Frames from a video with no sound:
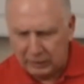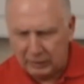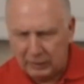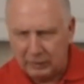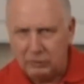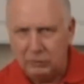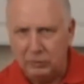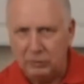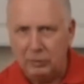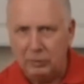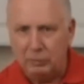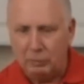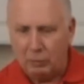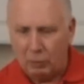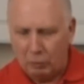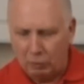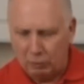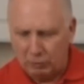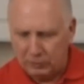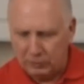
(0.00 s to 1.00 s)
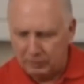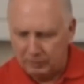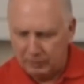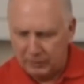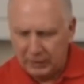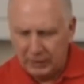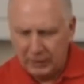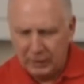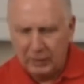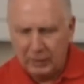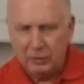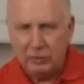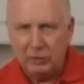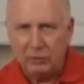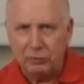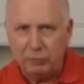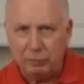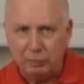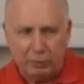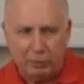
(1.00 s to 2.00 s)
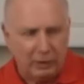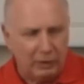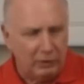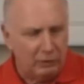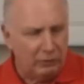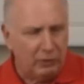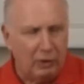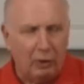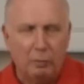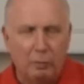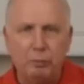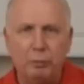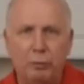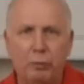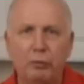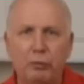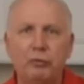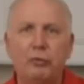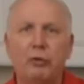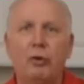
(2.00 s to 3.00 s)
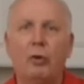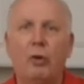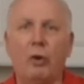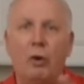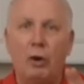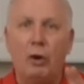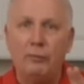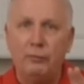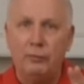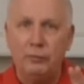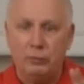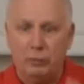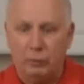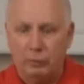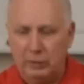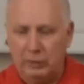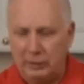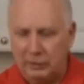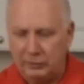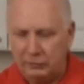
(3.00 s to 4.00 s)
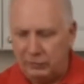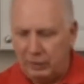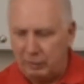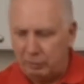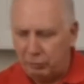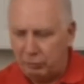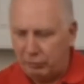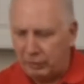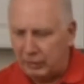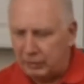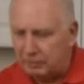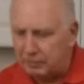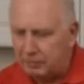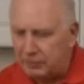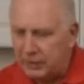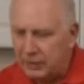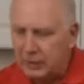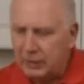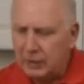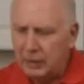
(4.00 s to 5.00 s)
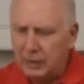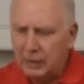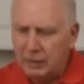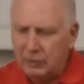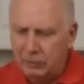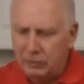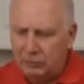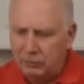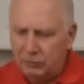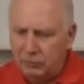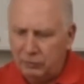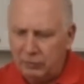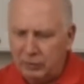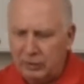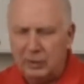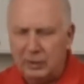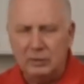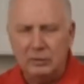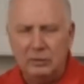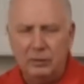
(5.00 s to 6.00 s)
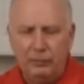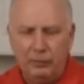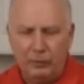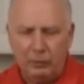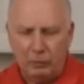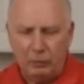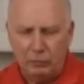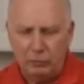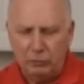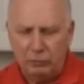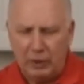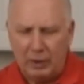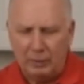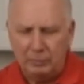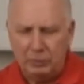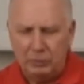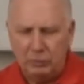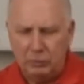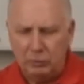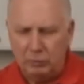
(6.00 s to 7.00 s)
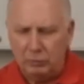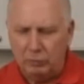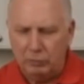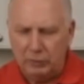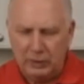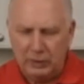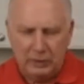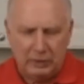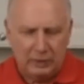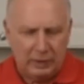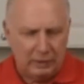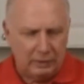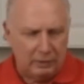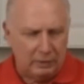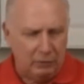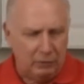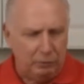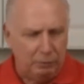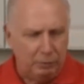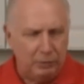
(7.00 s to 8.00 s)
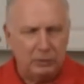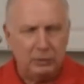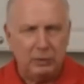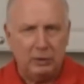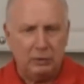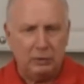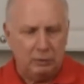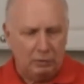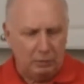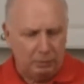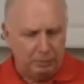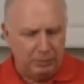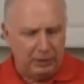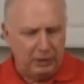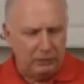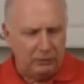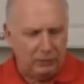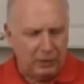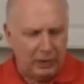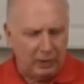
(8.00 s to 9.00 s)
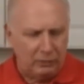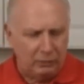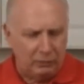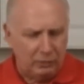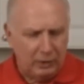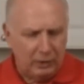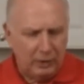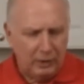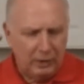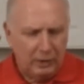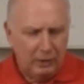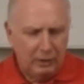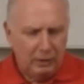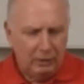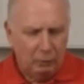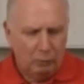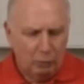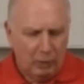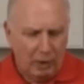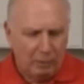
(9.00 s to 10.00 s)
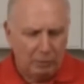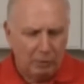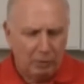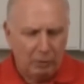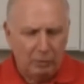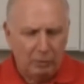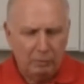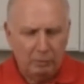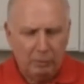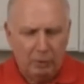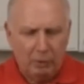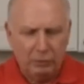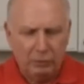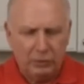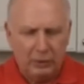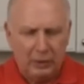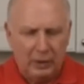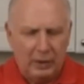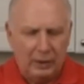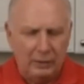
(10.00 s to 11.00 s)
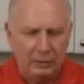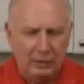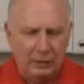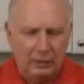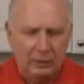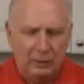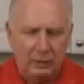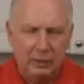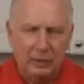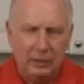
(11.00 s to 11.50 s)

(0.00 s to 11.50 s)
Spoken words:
into the mold. The springs help push it off so it'll separate. This is a difficult job to do in that this particular piece has rubber both on the